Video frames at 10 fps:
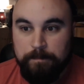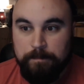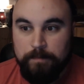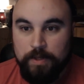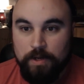
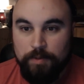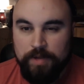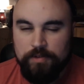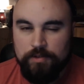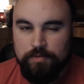you know, we
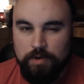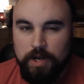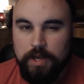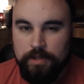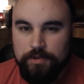have to
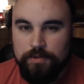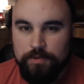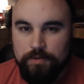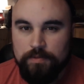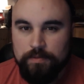try
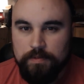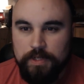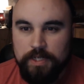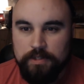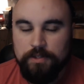to
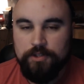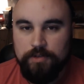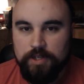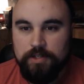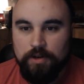ease the
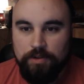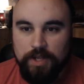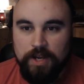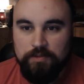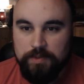stress in our
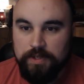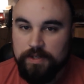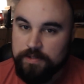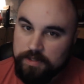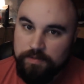lives
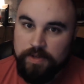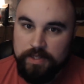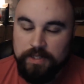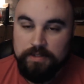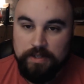because stuff
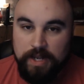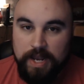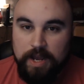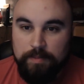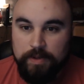like this can
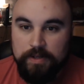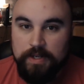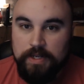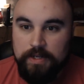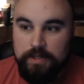happen.
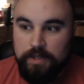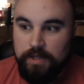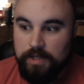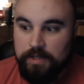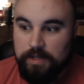
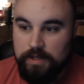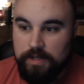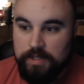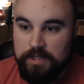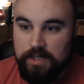And
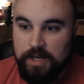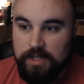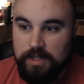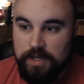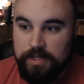it's
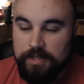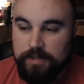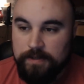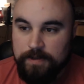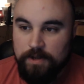not
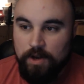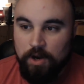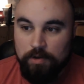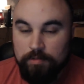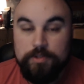like,
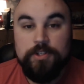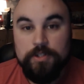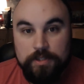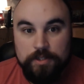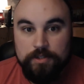Oh, it was
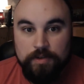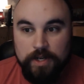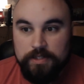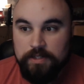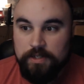just the
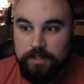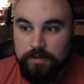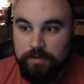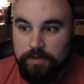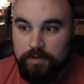stress. You
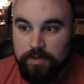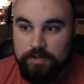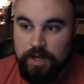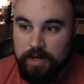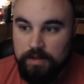know, it
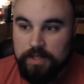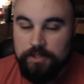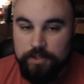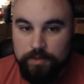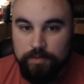also had a lot
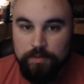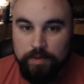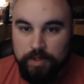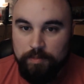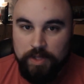to do
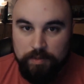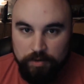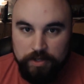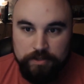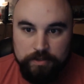with blood
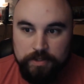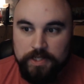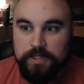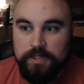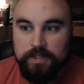pressure
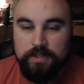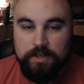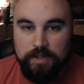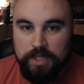and all that